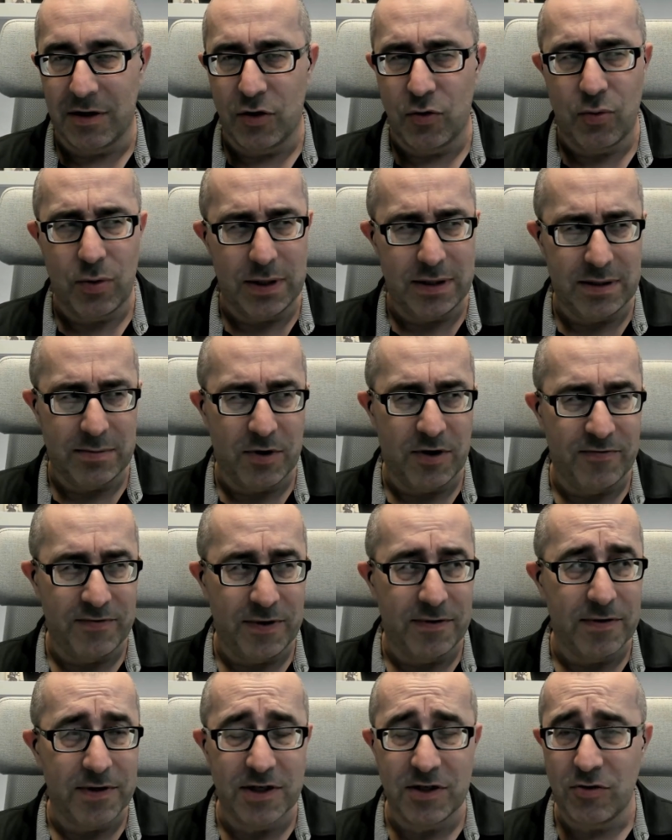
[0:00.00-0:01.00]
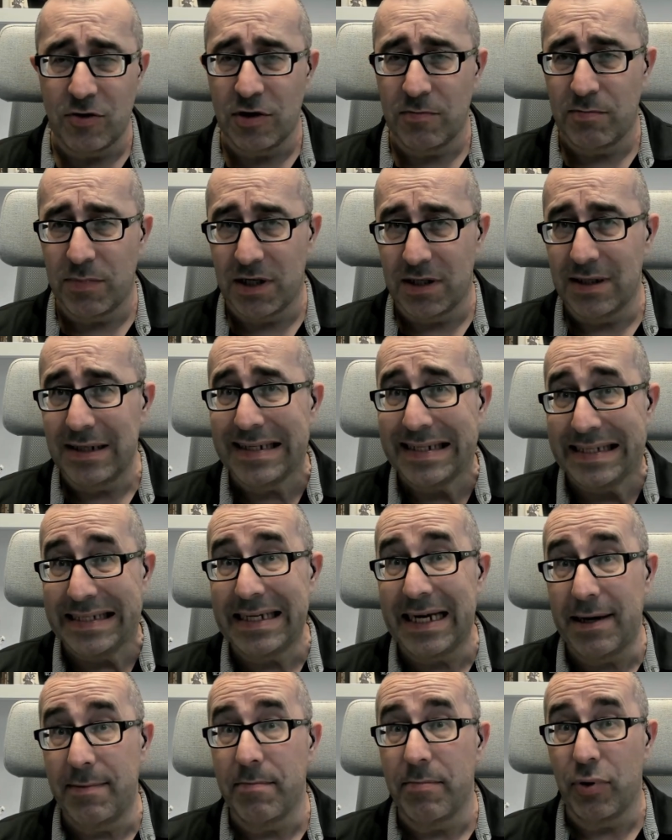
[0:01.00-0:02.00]
quite so often in this talk, but
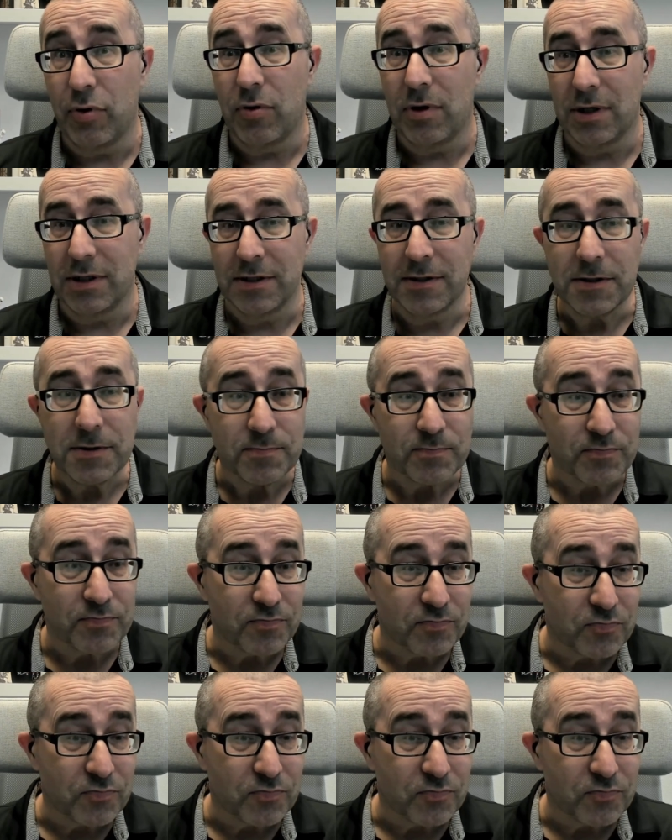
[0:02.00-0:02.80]
it's important.